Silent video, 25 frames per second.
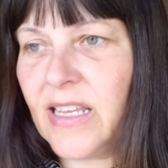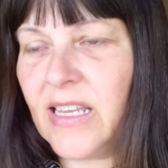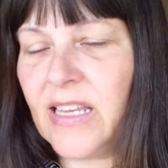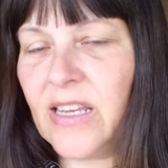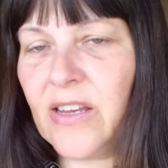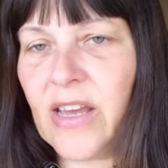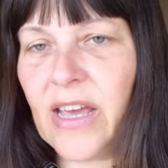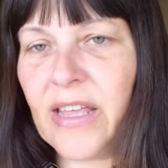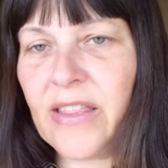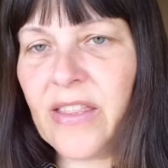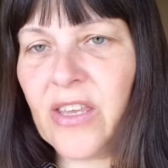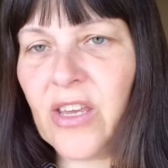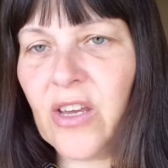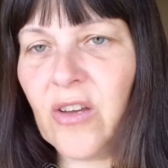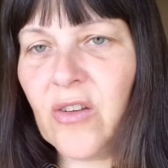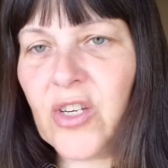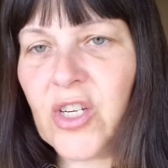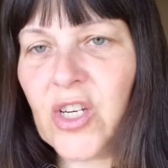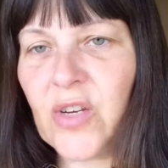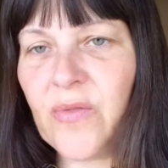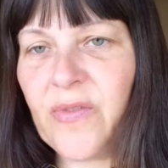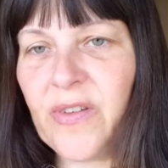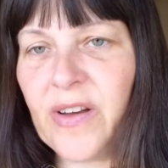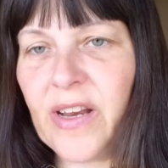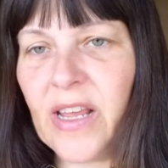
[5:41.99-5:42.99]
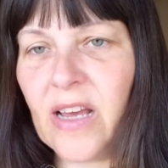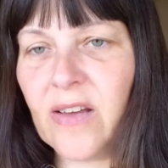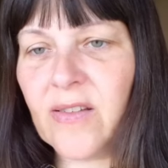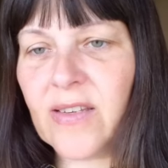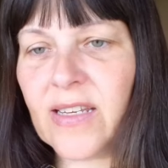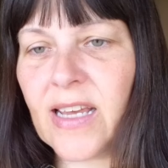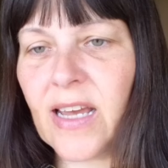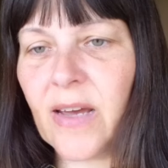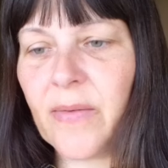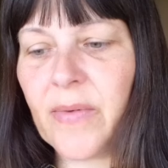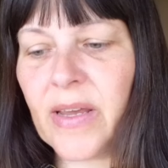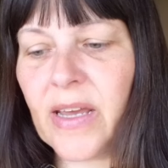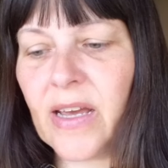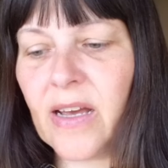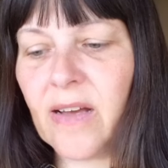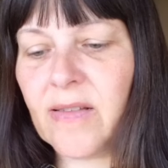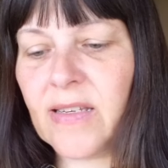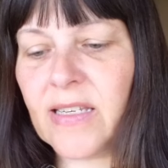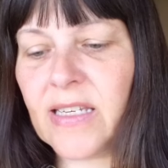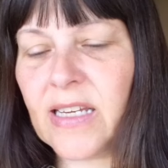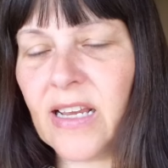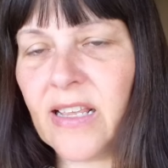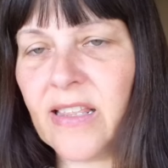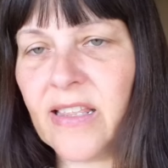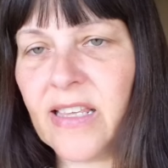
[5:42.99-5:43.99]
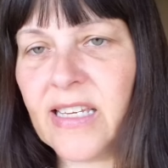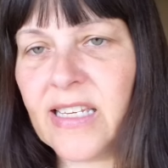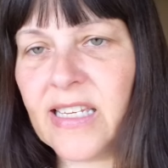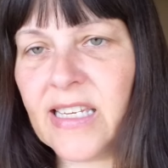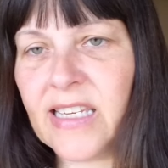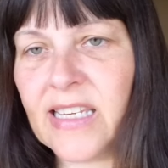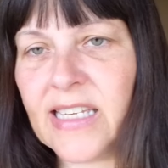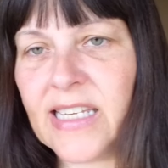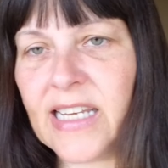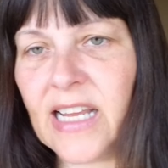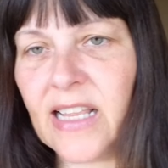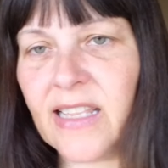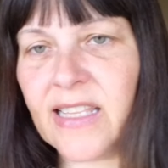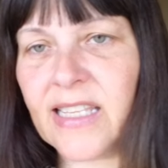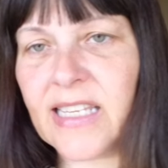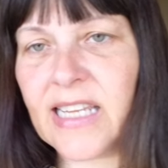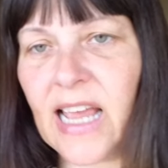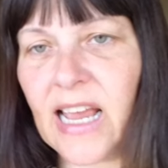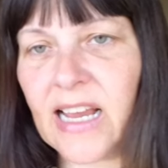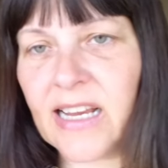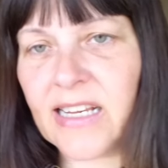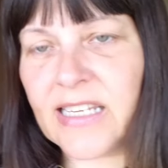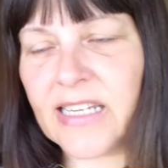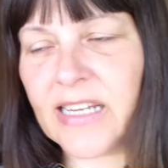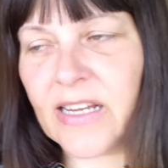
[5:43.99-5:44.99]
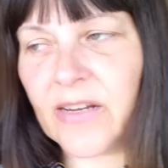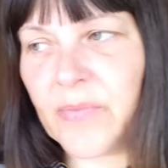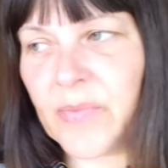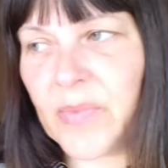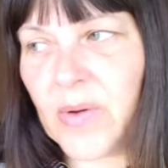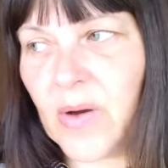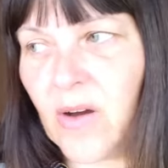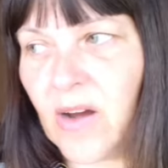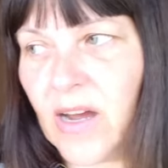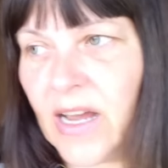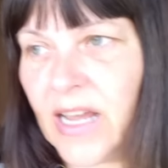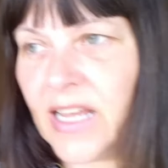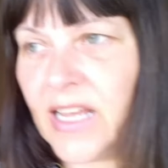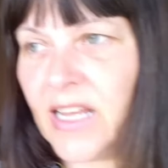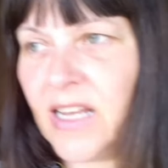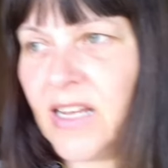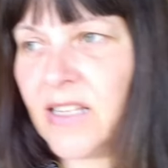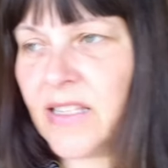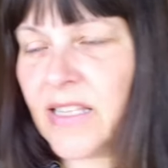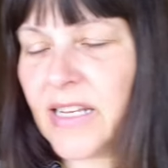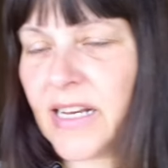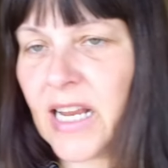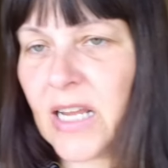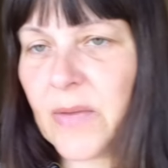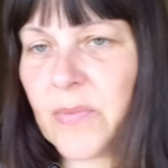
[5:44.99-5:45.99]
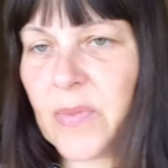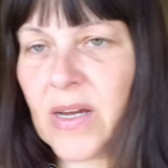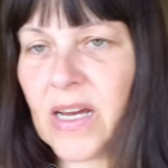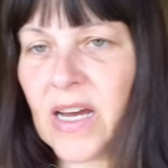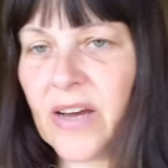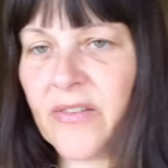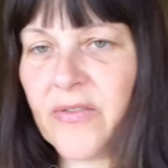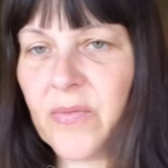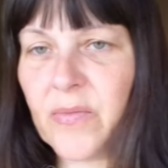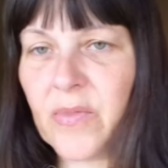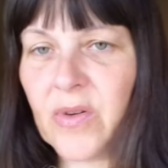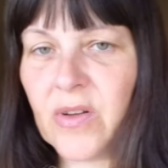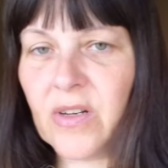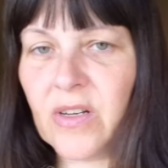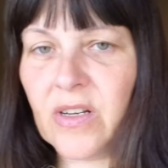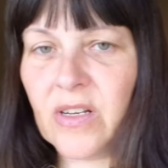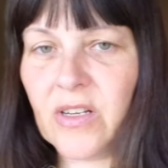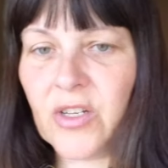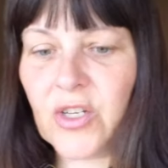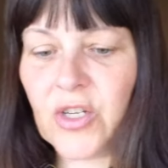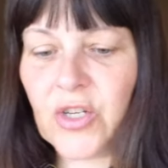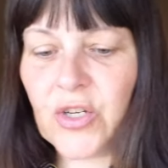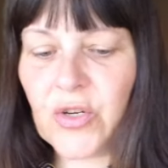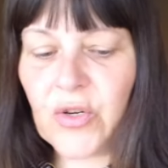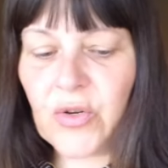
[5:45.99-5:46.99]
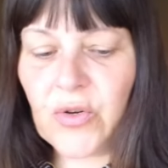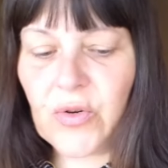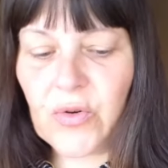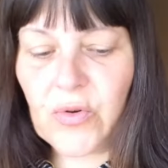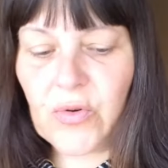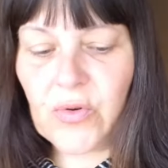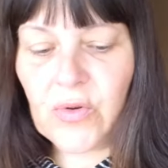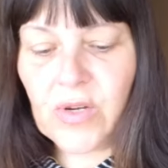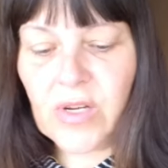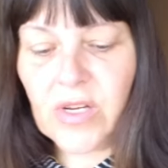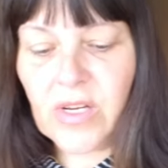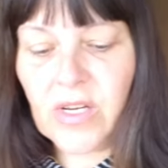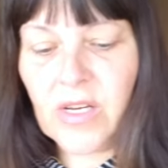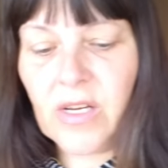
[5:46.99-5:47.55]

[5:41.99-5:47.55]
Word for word: you get the YouTube videos coming out saying this is a stealth tactic by the Labour government to